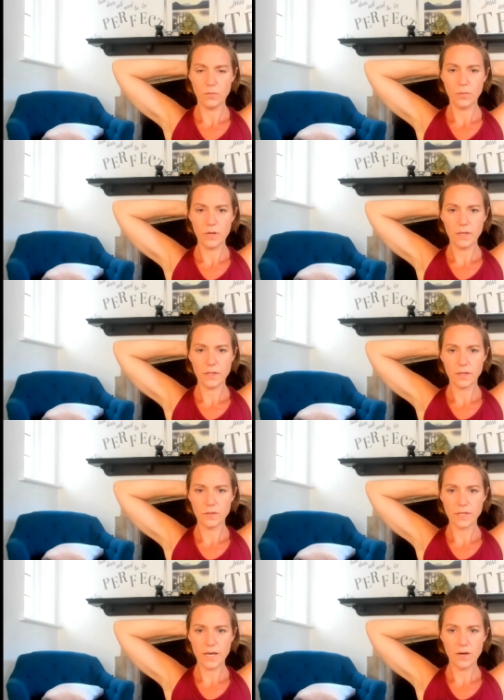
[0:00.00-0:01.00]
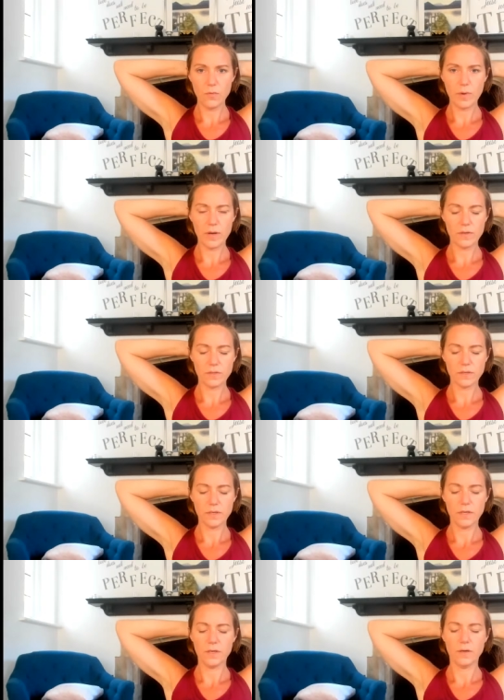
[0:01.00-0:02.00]
pulling those elbows
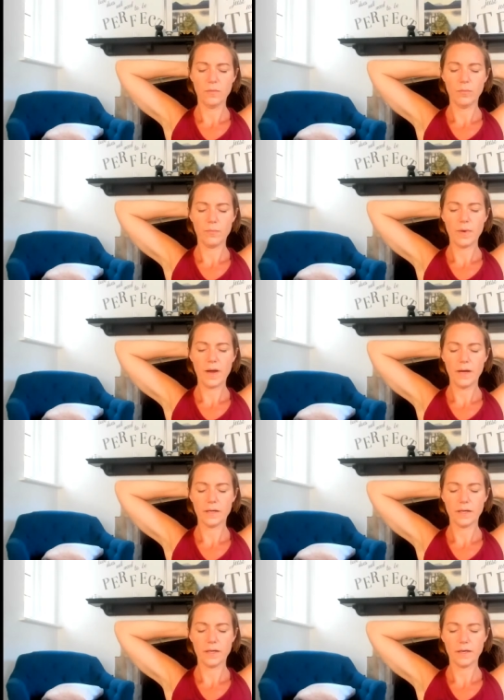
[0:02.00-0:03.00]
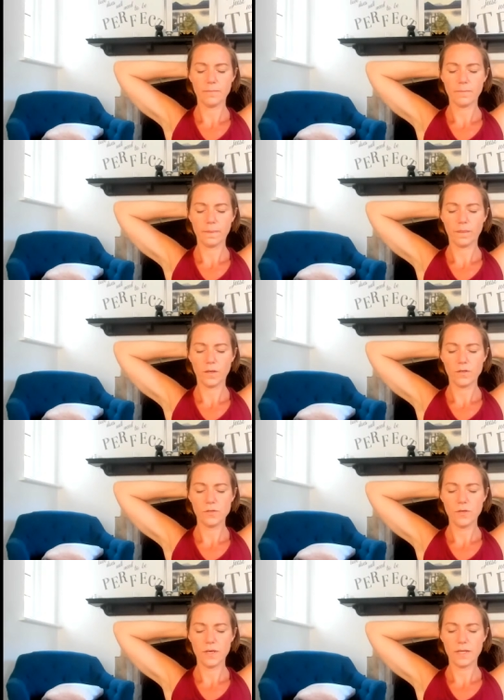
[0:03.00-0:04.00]
back
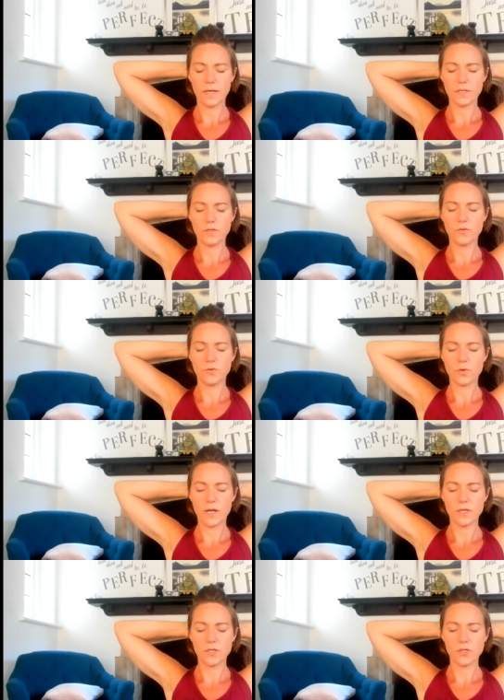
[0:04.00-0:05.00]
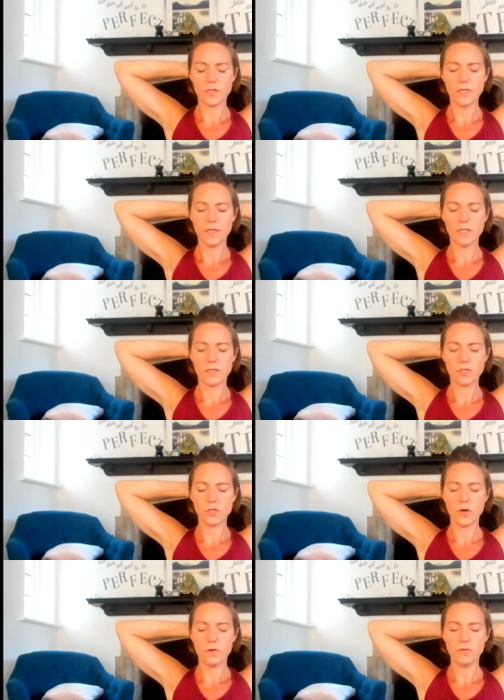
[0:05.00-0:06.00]
to get that stretch in the
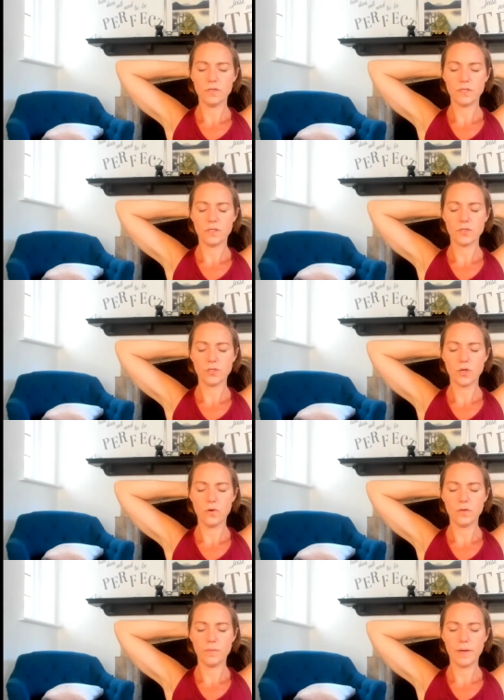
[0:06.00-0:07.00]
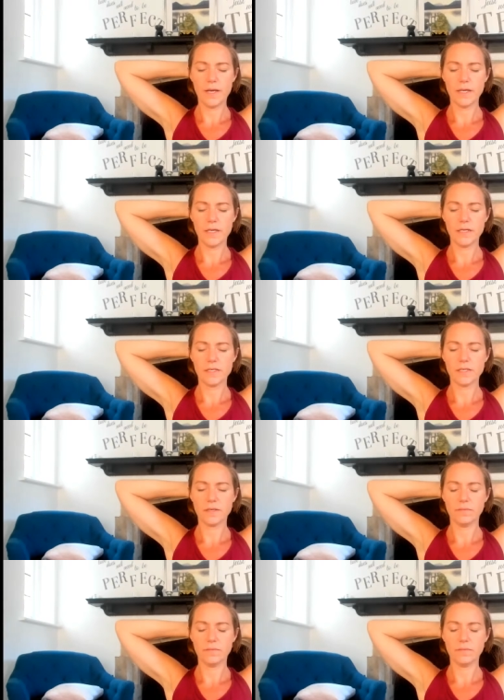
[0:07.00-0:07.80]
shoulders and the shoulder blades.